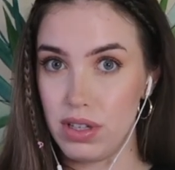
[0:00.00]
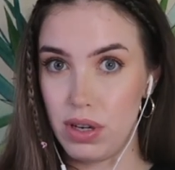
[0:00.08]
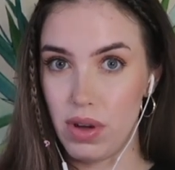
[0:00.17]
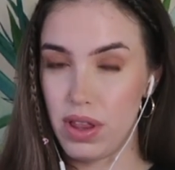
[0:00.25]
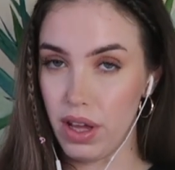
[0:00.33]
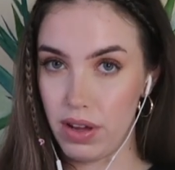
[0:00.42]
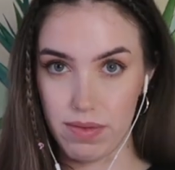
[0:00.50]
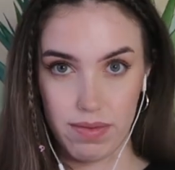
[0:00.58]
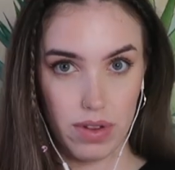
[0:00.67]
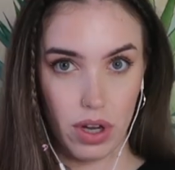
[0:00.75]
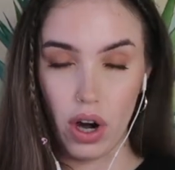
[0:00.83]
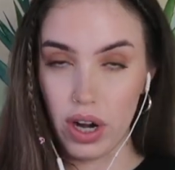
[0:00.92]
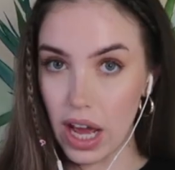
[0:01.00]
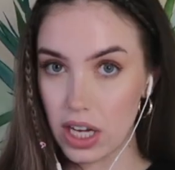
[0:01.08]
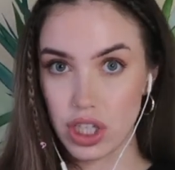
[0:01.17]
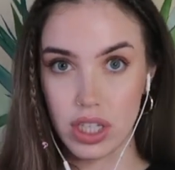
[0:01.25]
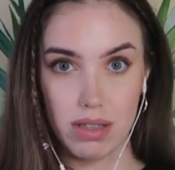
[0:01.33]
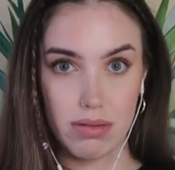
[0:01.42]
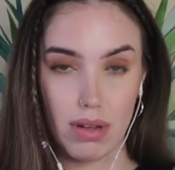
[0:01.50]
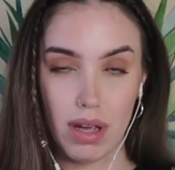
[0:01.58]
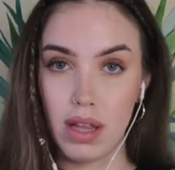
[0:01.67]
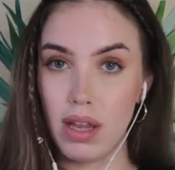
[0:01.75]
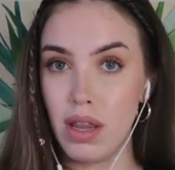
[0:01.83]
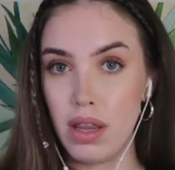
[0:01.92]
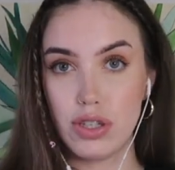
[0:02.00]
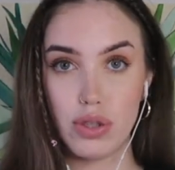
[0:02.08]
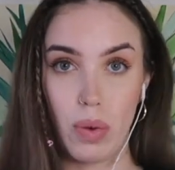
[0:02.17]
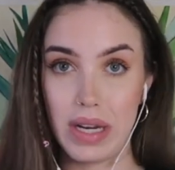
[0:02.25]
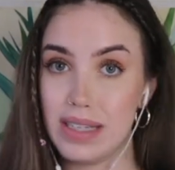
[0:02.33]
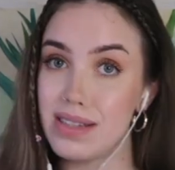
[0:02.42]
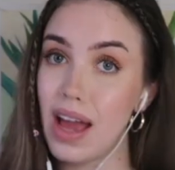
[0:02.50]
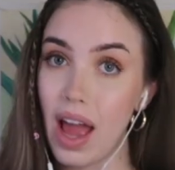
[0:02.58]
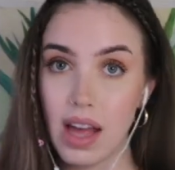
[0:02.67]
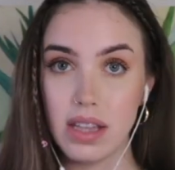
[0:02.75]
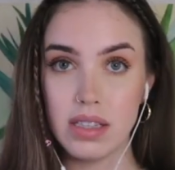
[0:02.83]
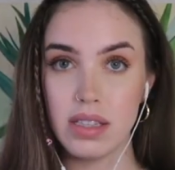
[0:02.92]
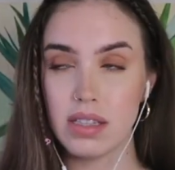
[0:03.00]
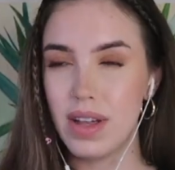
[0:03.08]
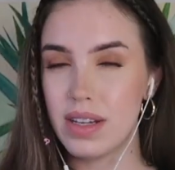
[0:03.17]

You know, I think of the Kardashians in the 2010s.